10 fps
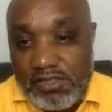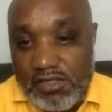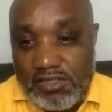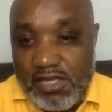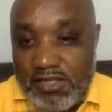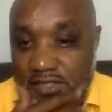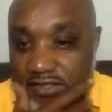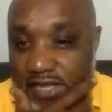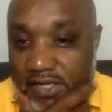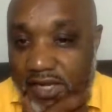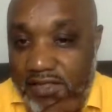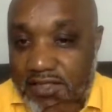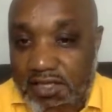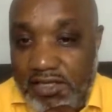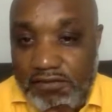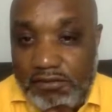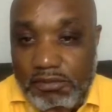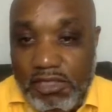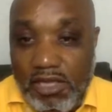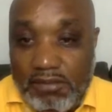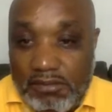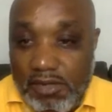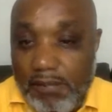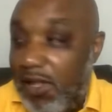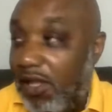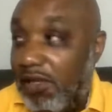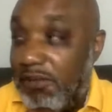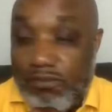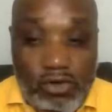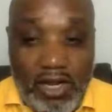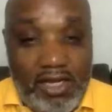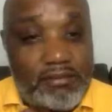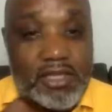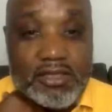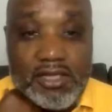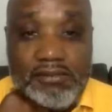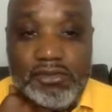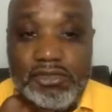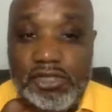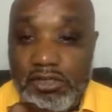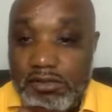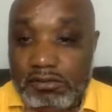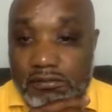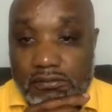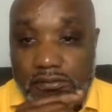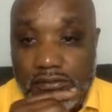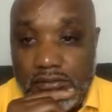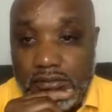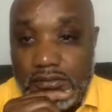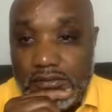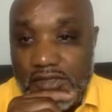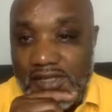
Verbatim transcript: She's as excited as it gets for me. I'm, I'm not going to be more animated about nothing.